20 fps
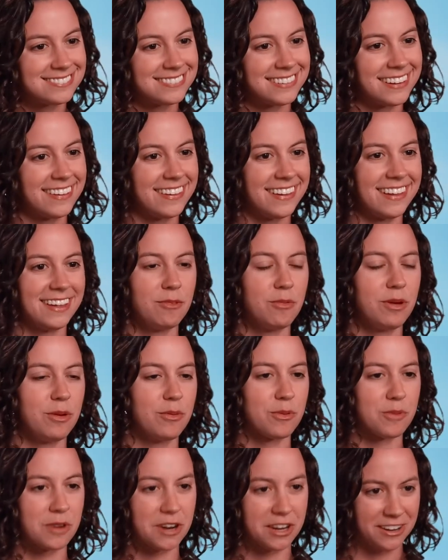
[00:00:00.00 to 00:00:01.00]
And then we
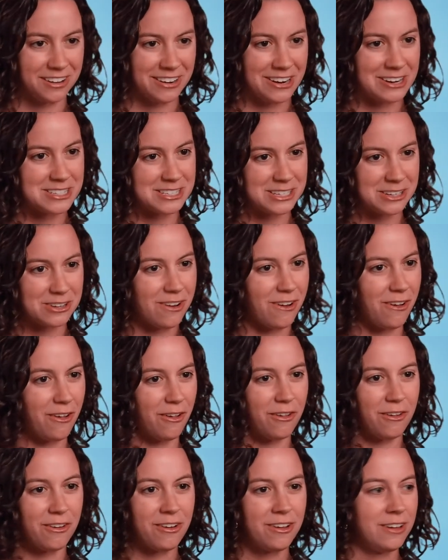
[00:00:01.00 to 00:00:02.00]
were working on
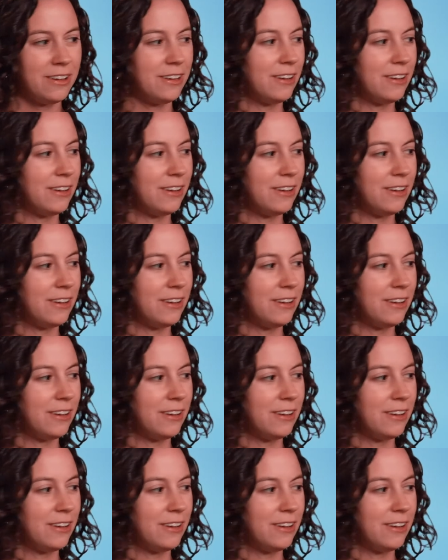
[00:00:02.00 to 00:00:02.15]
Artsicle.